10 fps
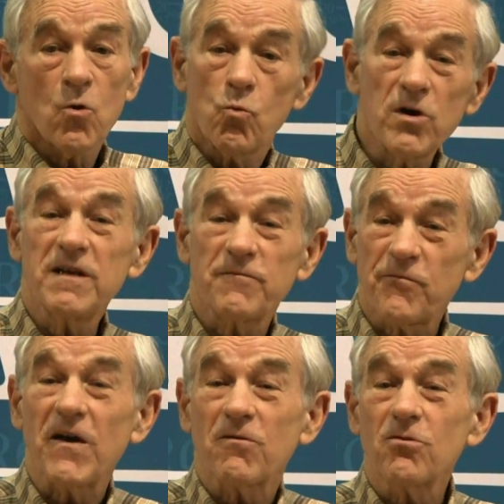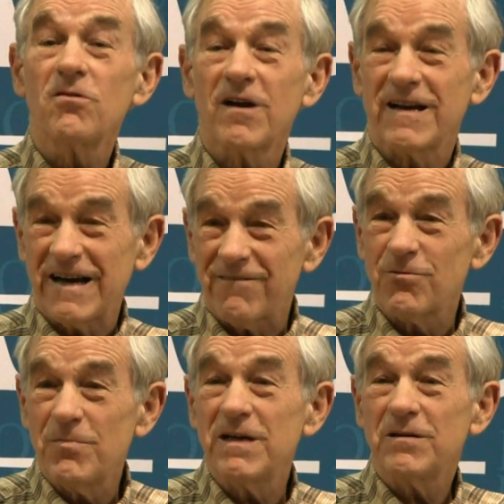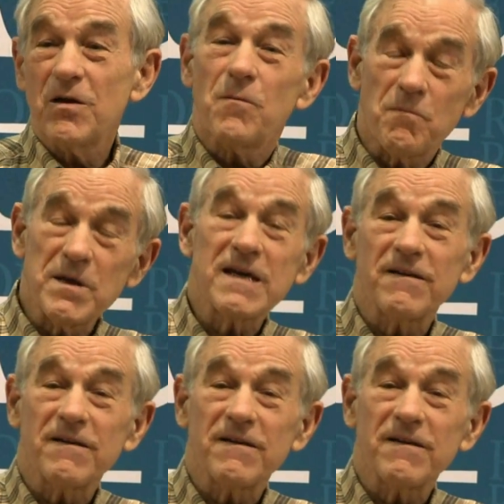would the federal government be